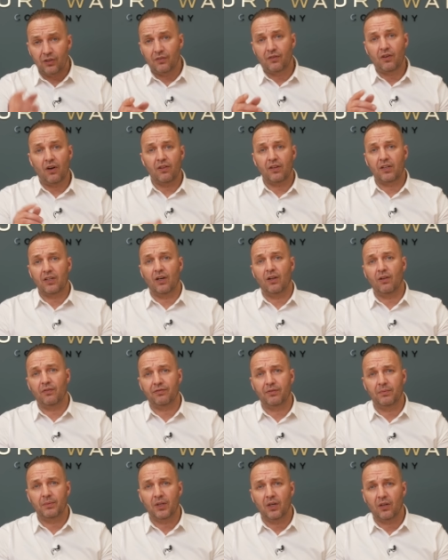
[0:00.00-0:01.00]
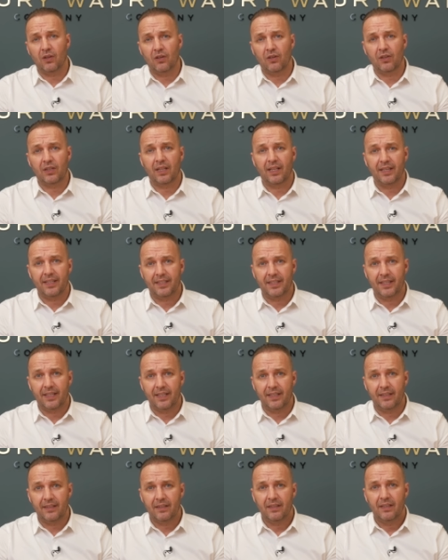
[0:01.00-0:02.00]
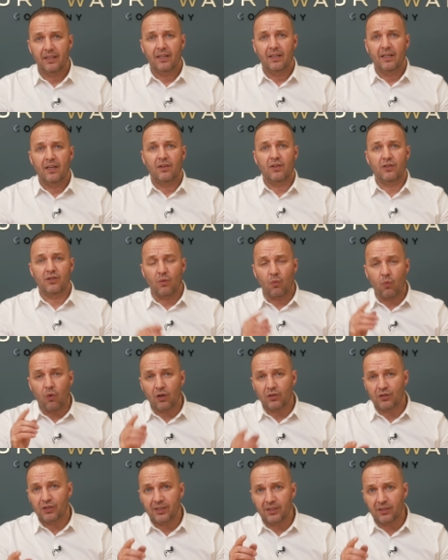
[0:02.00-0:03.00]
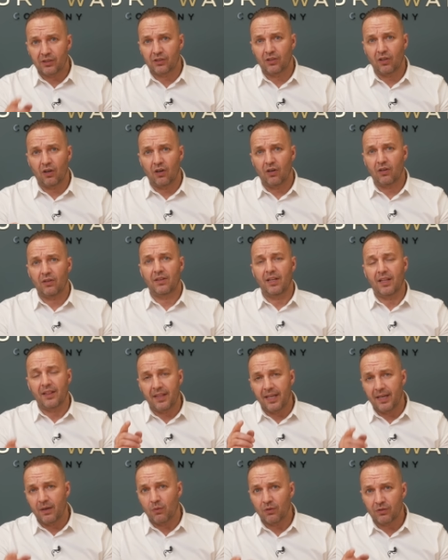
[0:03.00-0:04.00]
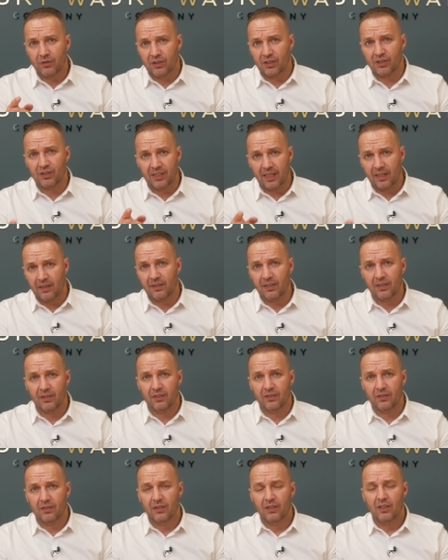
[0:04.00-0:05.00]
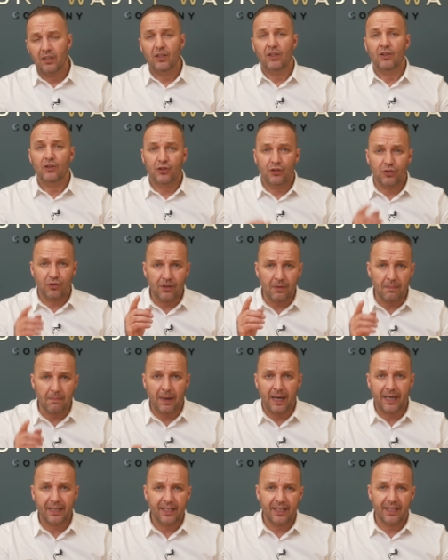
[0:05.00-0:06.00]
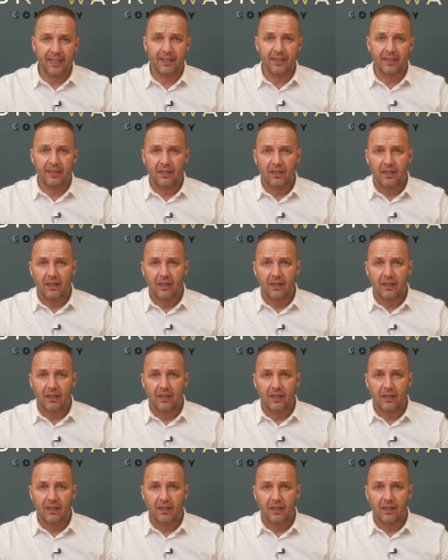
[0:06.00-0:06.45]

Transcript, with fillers: you got the call from your local AD, there's a watch in stock that they want to sell you. Should you buy it